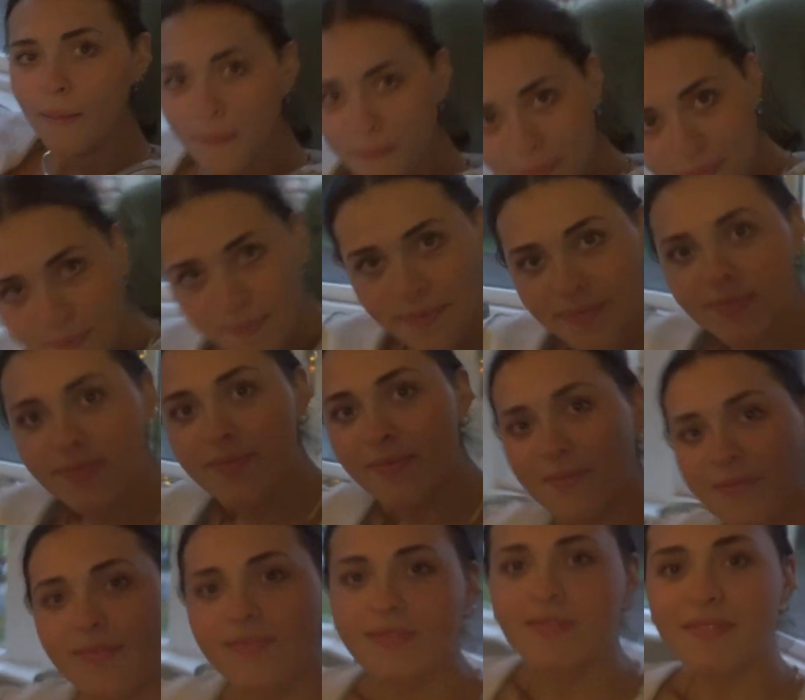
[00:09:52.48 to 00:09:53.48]
Yeah, you don't
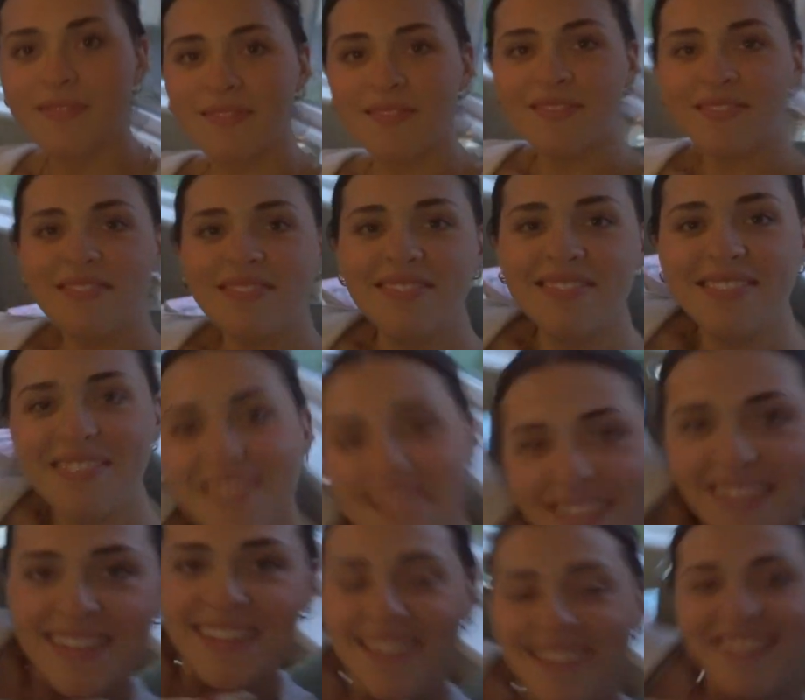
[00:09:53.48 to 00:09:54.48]
answer that one. Yeah, change
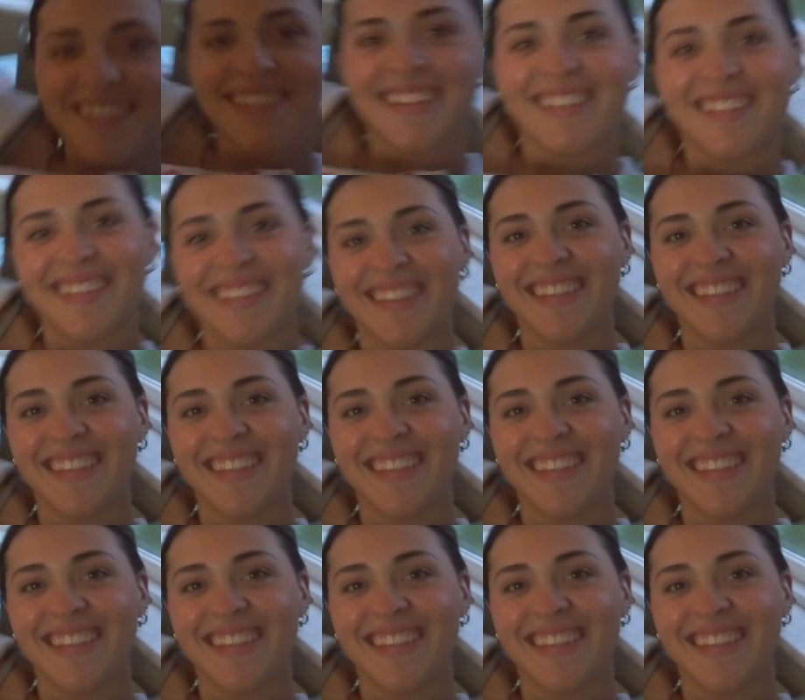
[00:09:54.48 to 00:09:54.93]
subject, you